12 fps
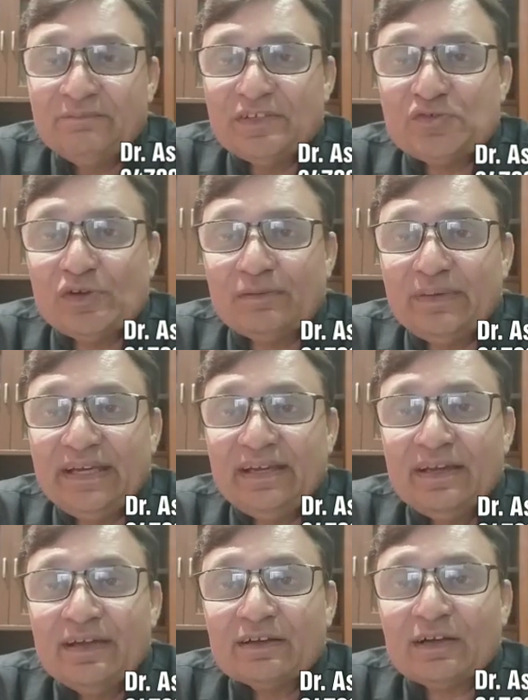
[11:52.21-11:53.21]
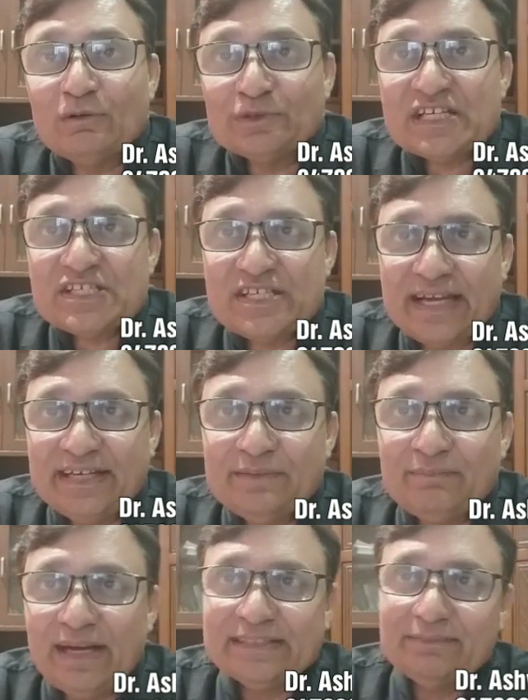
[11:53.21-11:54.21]
which will be
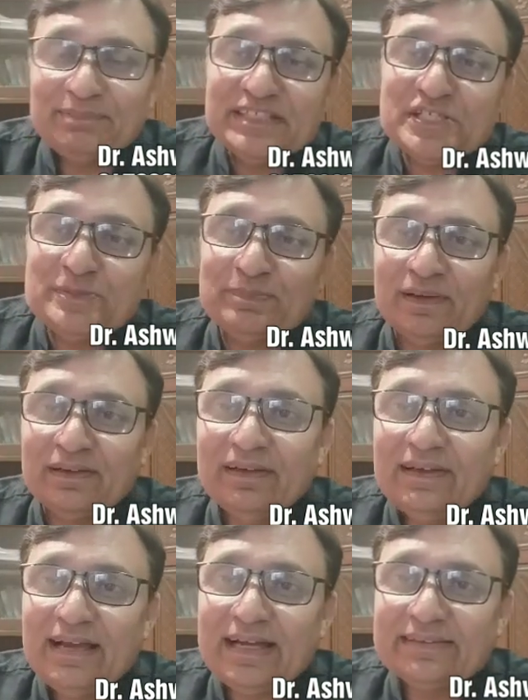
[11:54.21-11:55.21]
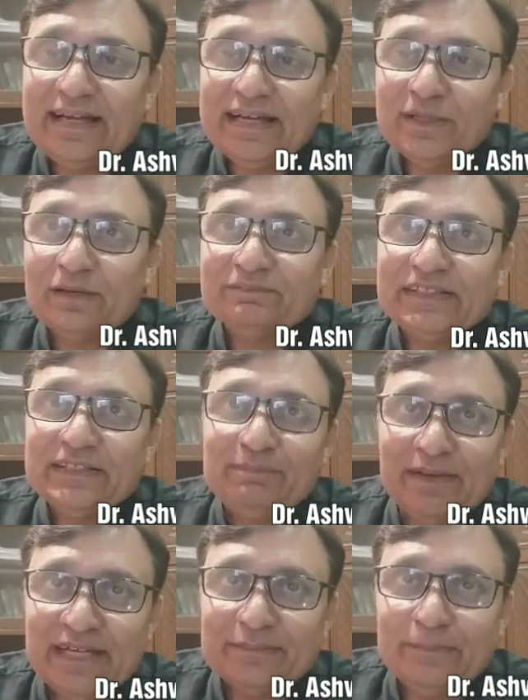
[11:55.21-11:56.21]
countersigned by the principal and the head of the
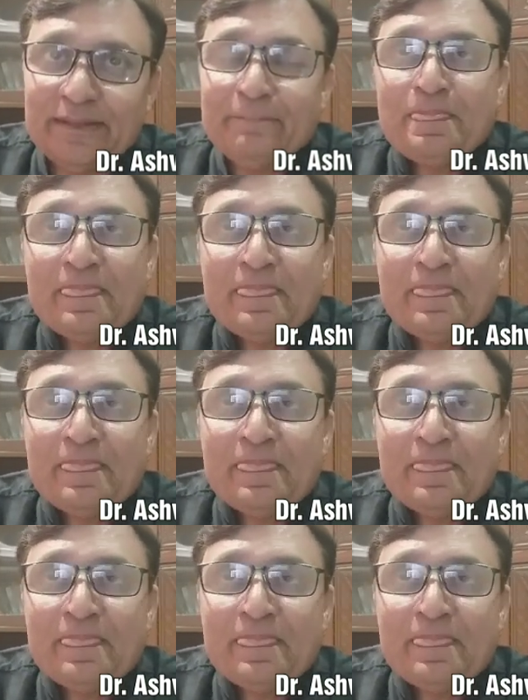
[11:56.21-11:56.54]
department.